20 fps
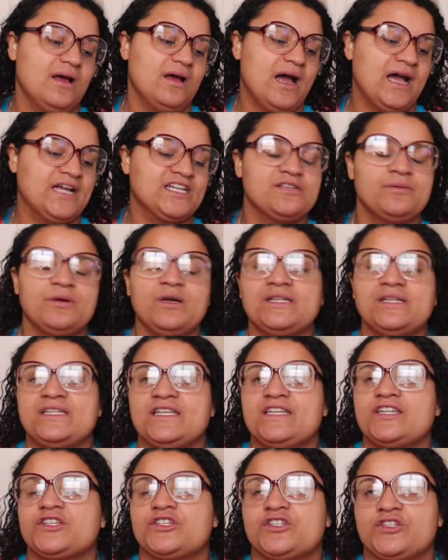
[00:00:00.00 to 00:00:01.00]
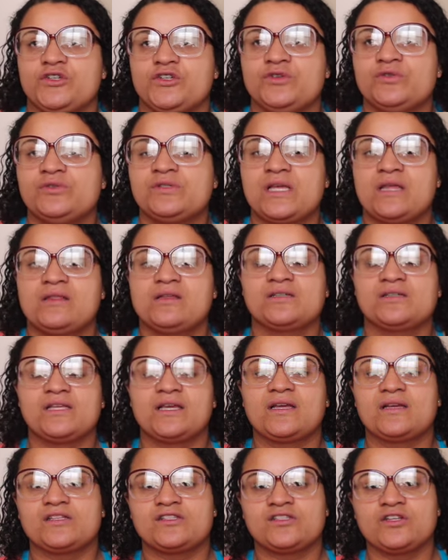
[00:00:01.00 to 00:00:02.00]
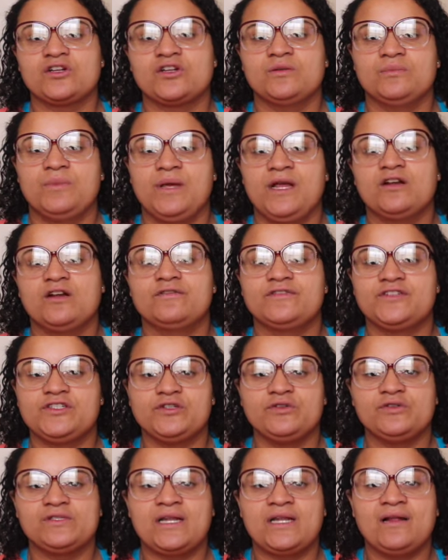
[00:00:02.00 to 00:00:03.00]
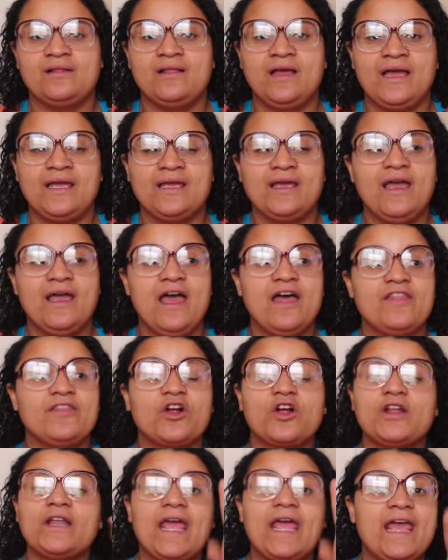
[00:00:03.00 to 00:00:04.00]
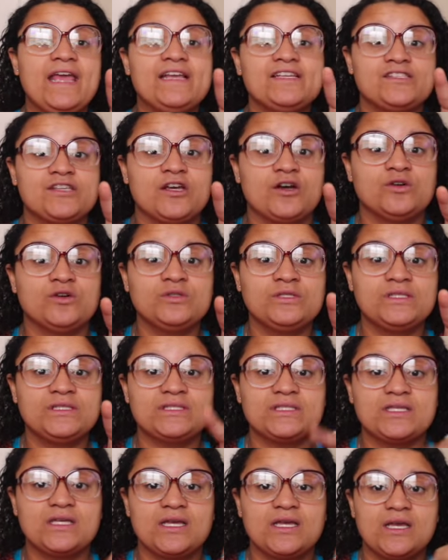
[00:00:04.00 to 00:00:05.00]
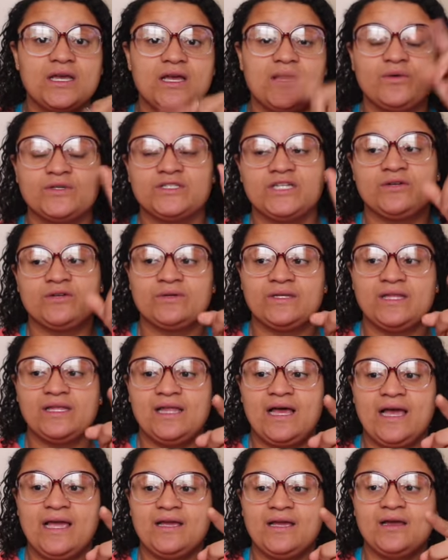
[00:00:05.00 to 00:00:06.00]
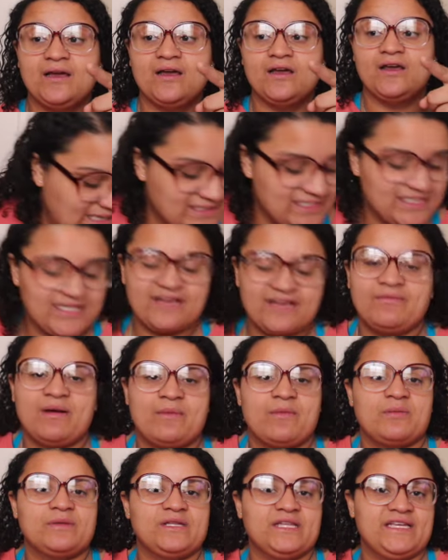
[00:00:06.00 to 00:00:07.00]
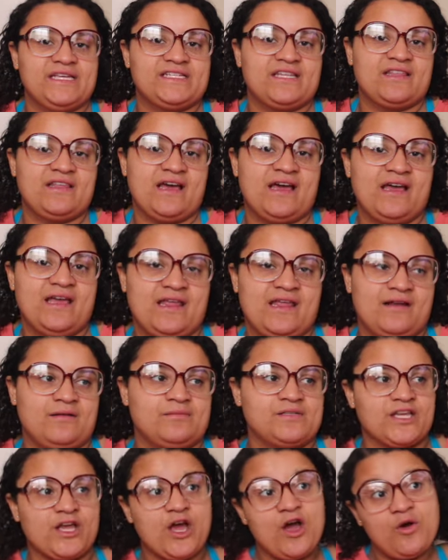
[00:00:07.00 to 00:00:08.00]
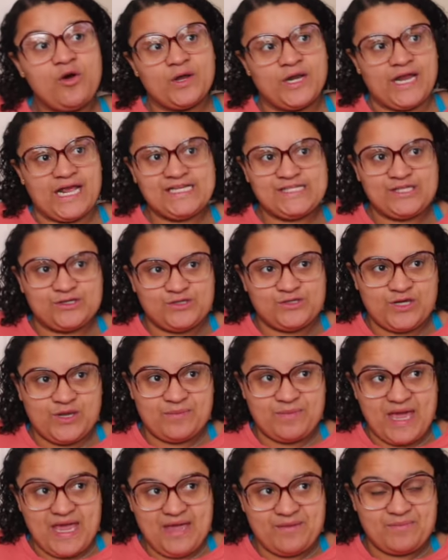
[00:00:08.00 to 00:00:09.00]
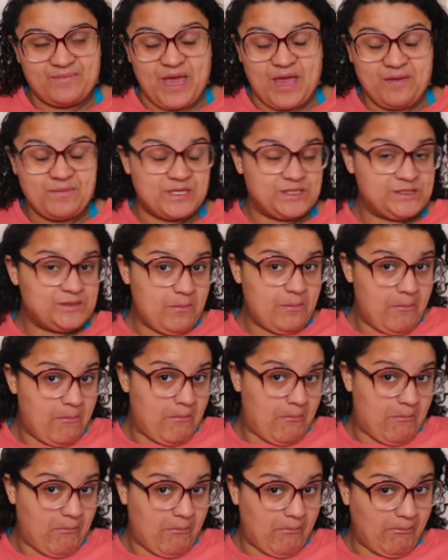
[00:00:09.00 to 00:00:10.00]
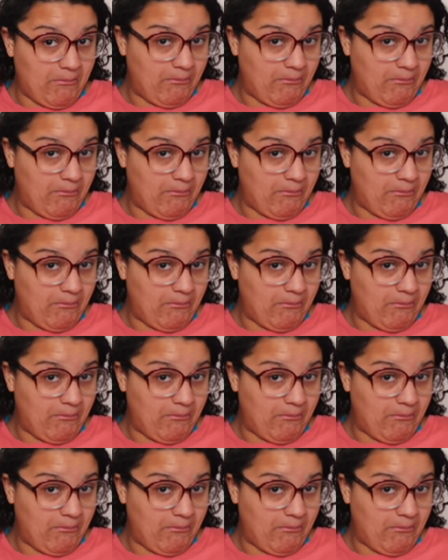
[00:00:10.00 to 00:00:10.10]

I just put Adidas shoes and there's like a certain pair of shoes that I like. They're on ASOS, which I really like. I did give my mom a link to that and I was like, oh, on ASOS you can pay in payment. Uh-huh.